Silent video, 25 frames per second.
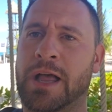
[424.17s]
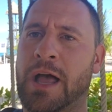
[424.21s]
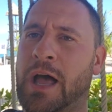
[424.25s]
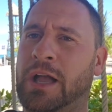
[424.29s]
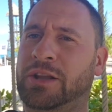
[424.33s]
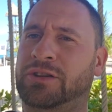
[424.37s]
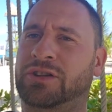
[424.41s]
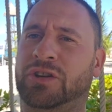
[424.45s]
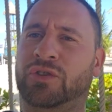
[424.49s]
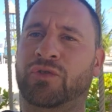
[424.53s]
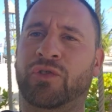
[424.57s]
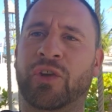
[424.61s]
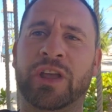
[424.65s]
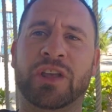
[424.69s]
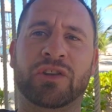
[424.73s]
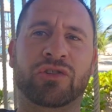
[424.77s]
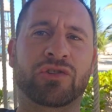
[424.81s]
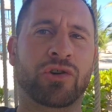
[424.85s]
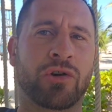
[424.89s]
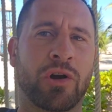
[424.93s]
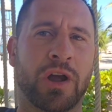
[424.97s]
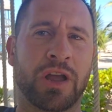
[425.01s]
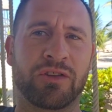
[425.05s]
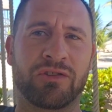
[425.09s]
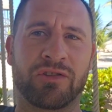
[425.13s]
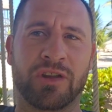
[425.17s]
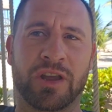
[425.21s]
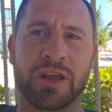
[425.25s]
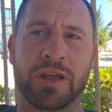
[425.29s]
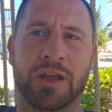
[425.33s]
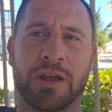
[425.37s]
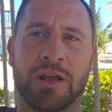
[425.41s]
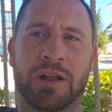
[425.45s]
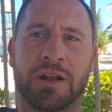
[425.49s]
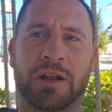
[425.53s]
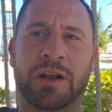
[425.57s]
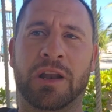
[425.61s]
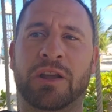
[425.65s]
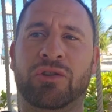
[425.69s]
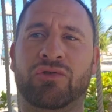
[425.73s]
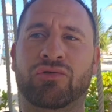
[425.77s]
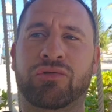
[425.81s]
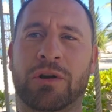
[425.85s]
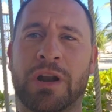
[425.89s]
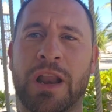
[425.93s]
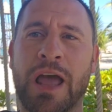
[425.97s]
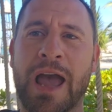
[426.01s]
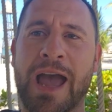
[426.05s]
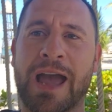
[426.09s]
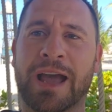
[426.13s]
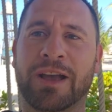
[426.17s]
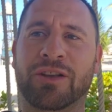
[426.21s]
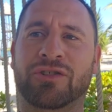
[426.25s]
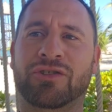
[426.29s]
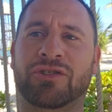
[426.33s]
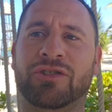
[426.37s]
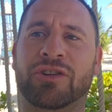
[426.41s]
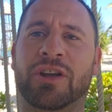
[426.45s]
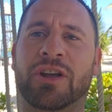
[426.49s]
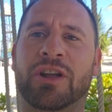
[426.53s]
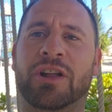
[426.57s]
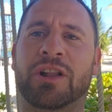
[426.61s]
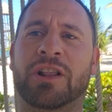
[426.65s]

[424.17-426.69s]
I just think it's crazy. Let's relax.